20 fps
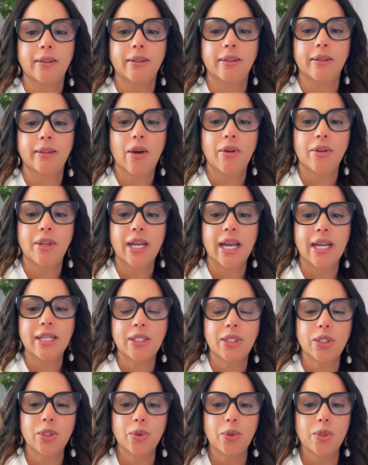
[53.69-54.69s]
How are you
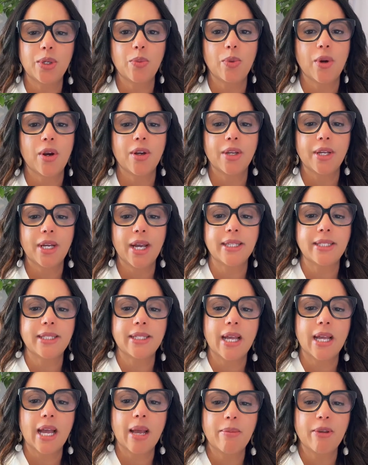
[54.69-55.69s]
guys doing? Where are you guys
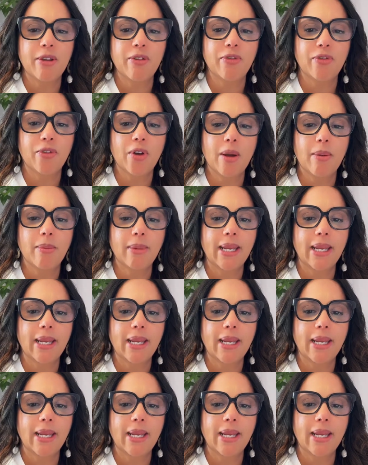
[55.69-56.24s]
coming from?